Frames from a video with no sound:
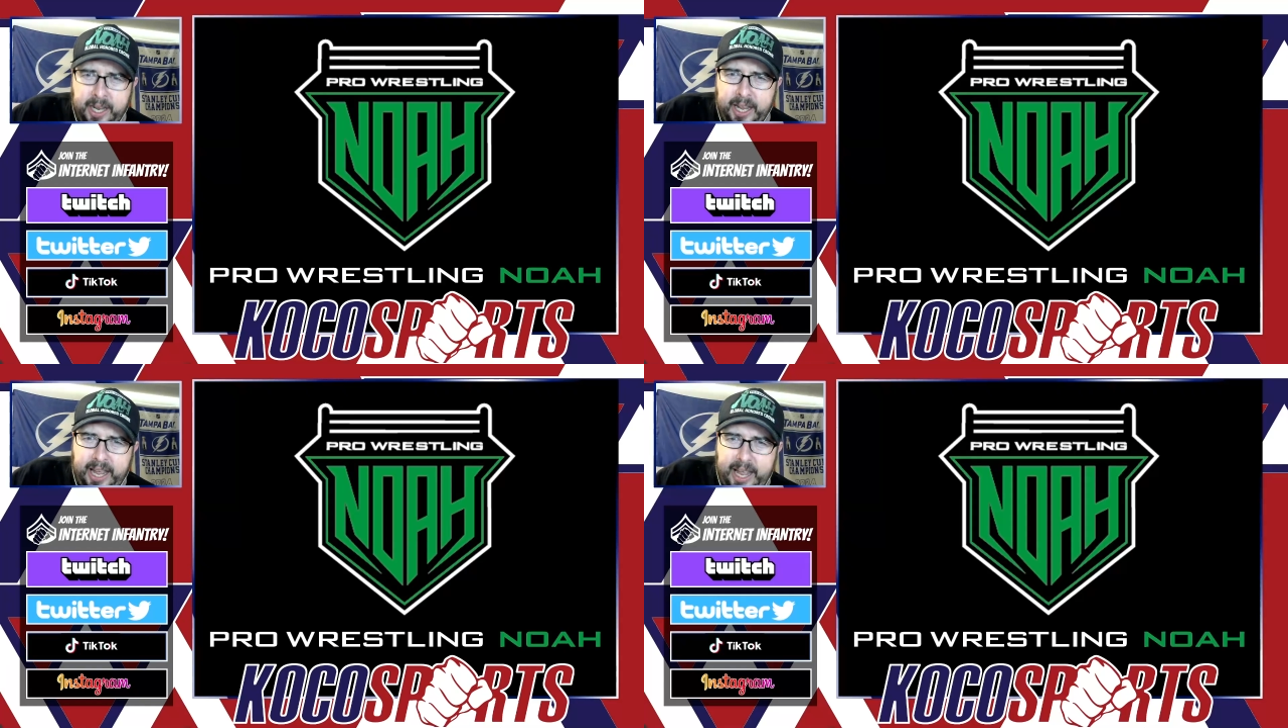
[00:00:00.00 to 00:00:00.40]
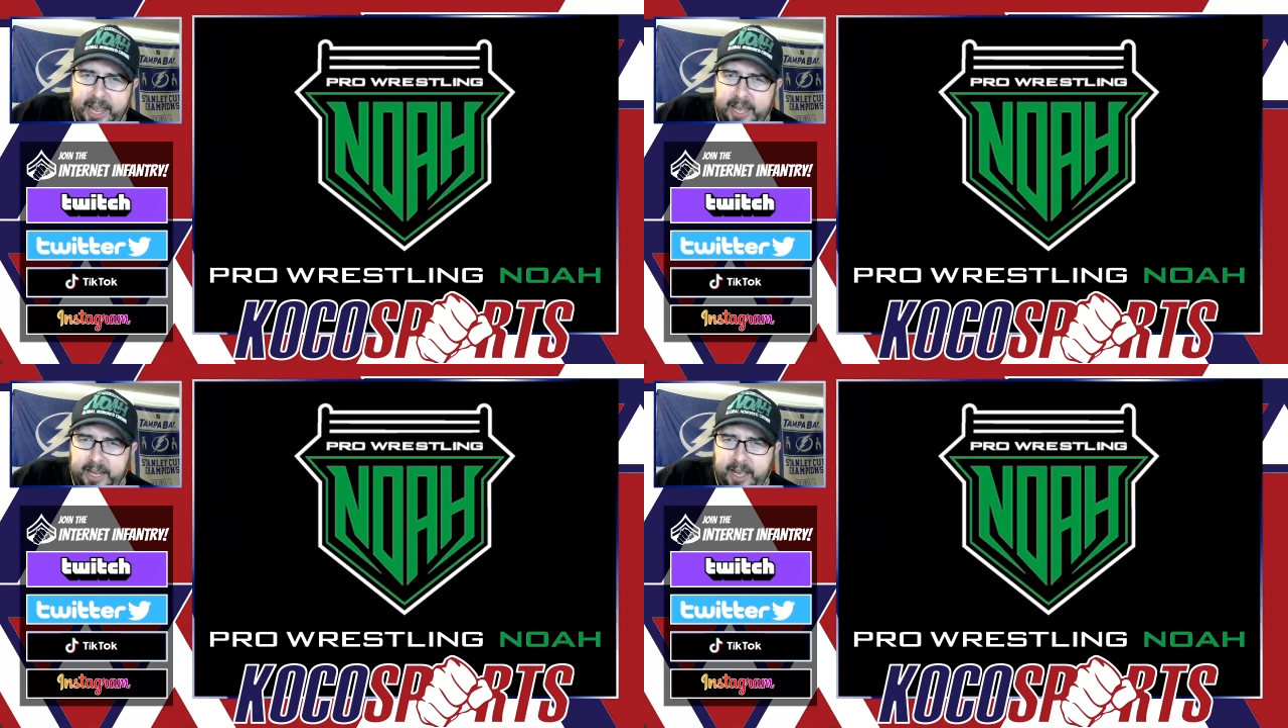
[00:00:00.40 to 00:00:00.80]

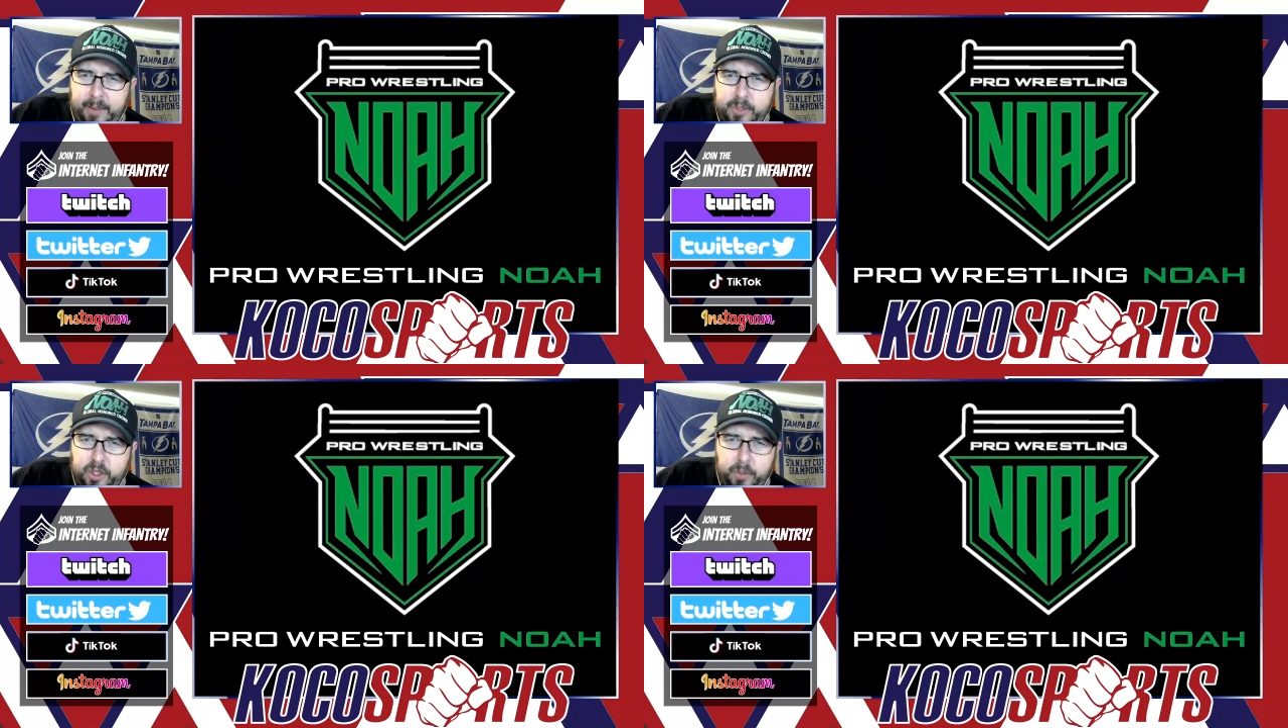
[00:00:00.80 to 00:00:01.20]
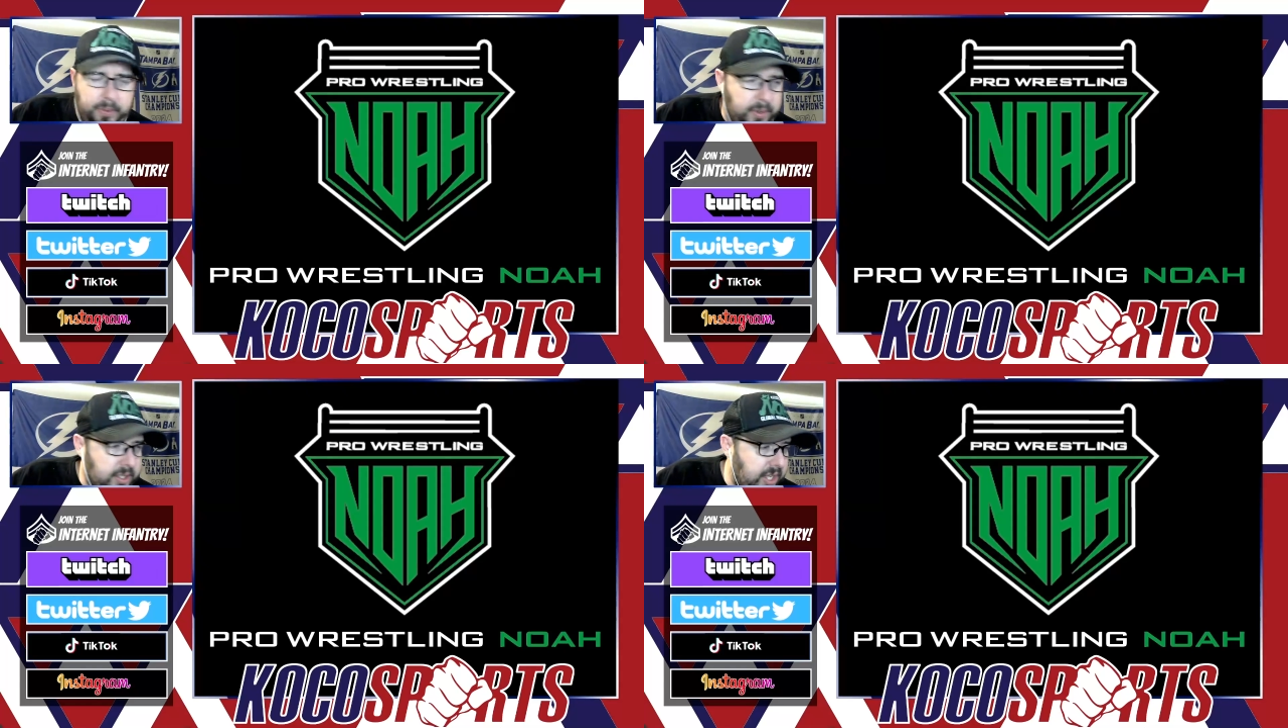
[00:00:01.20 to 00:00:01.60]
and I'm
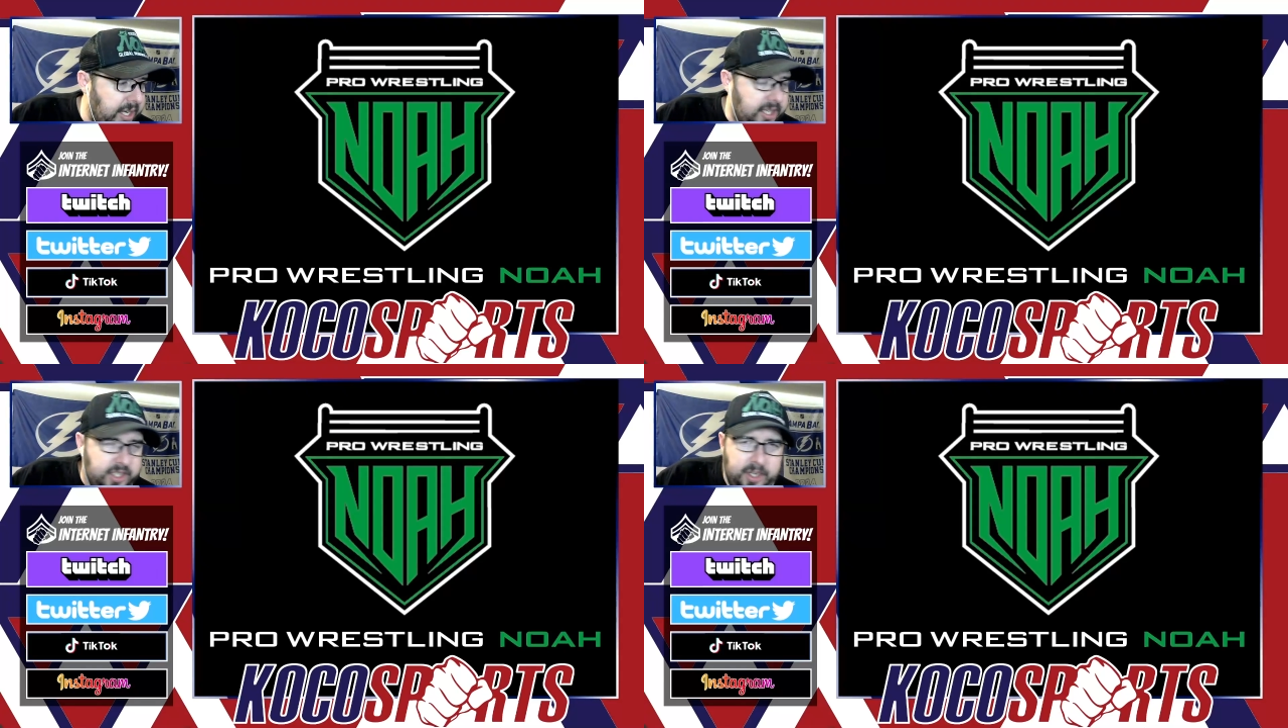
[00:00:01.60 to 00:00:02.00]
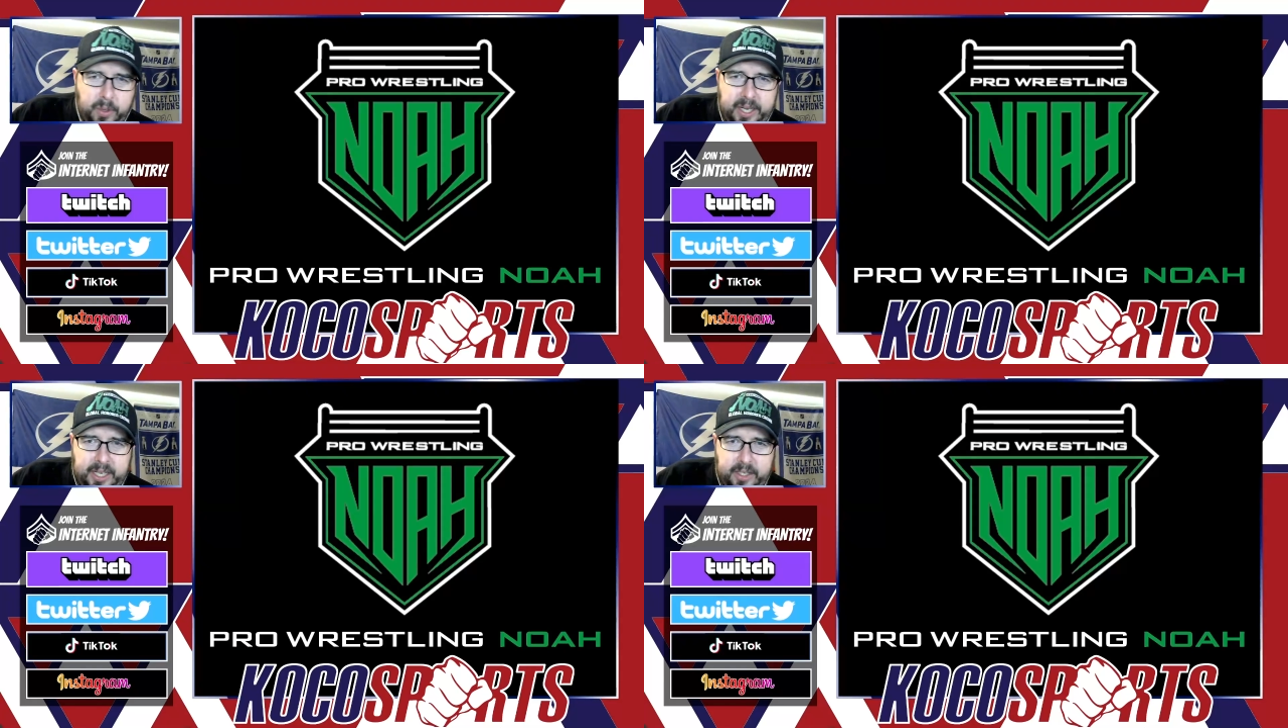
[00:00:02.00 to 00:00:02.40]
super excited to see
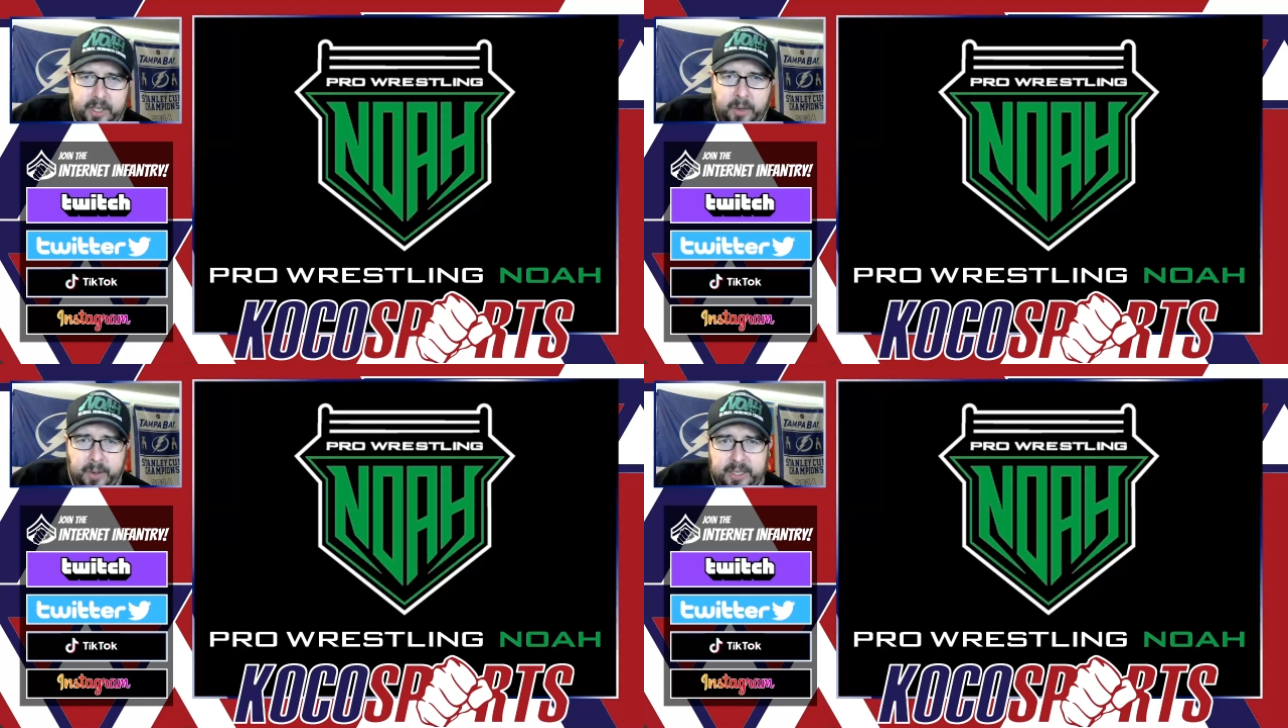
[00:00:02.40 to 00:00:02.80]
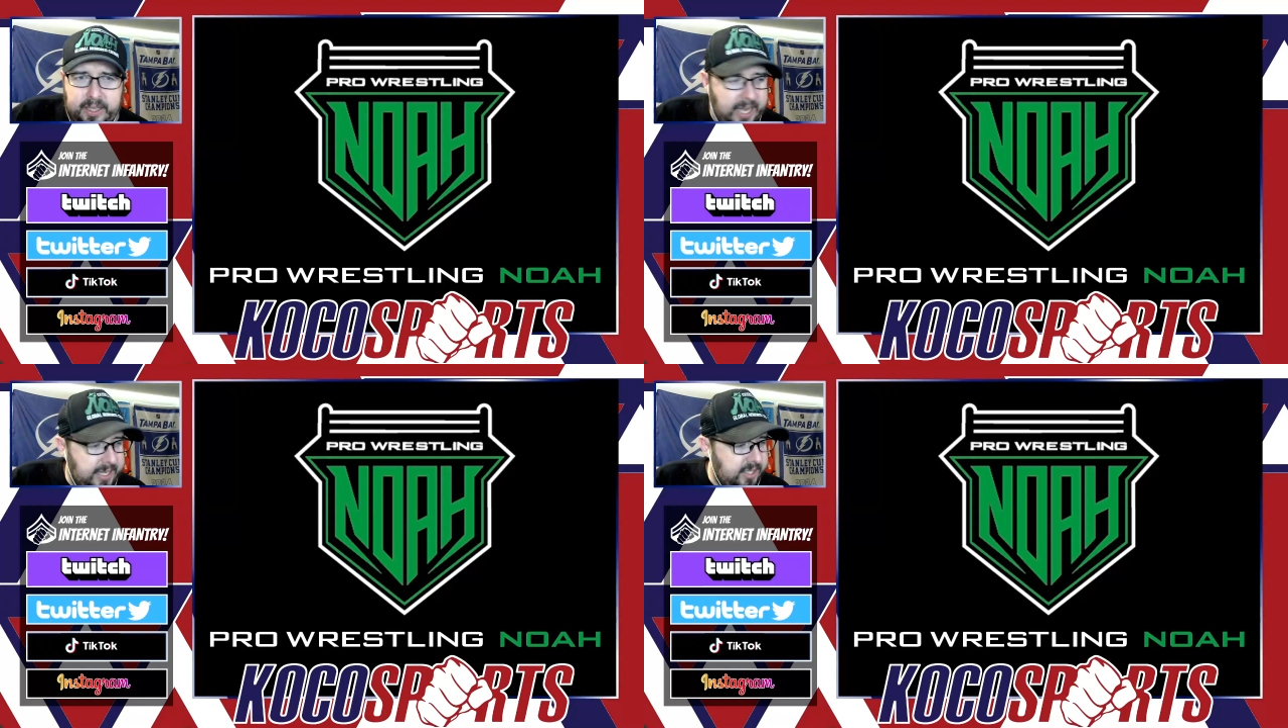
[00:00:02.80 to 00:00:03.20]
what he can do and
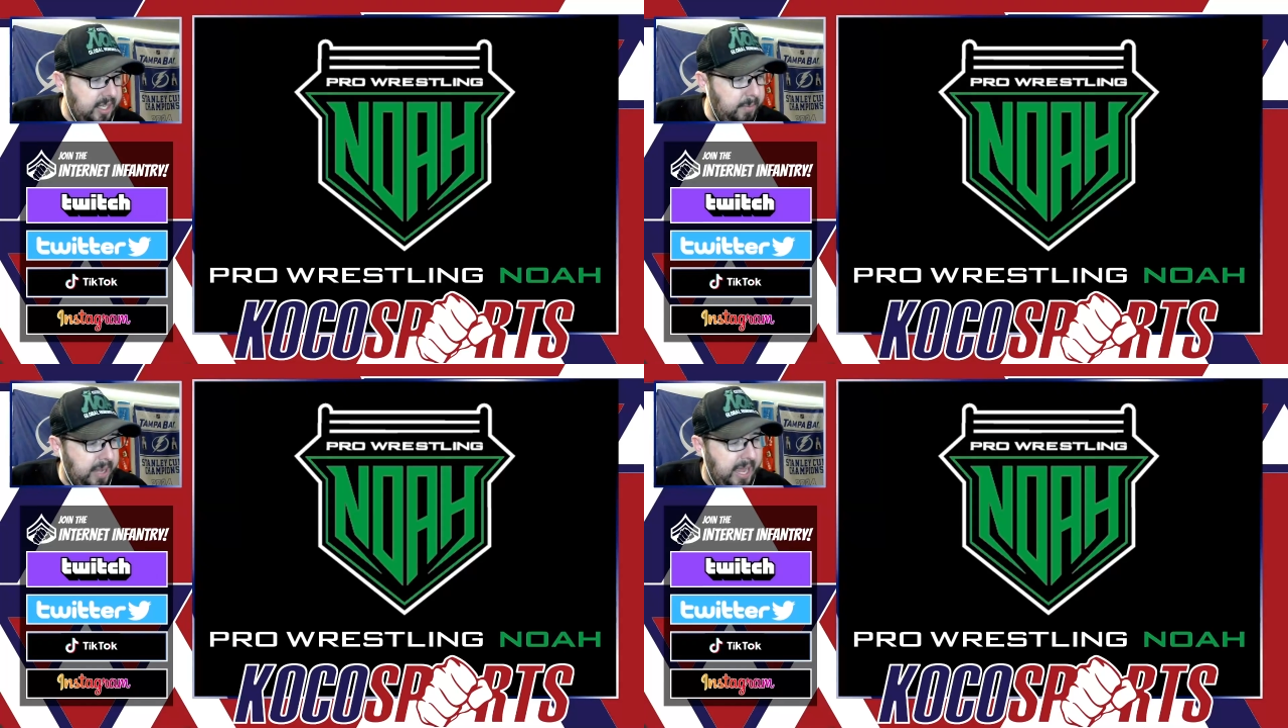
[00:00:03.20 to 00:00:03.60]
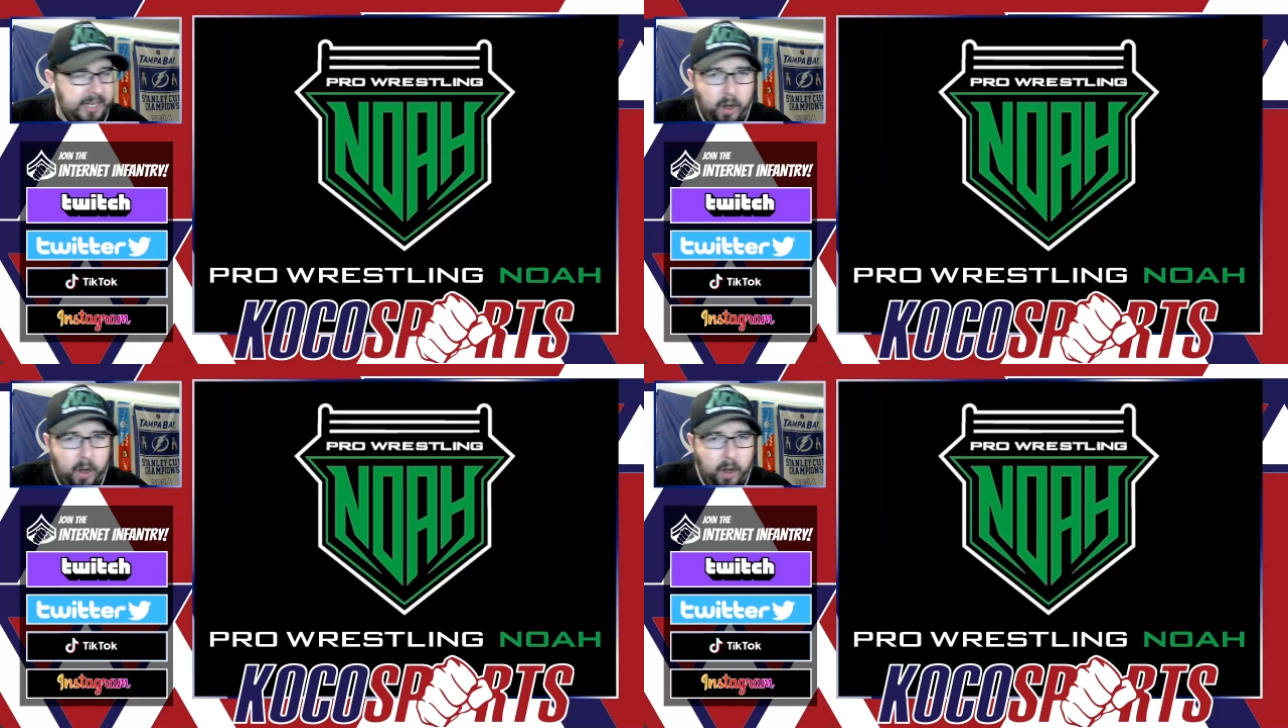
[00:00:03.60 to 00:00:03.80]
glad to see him back.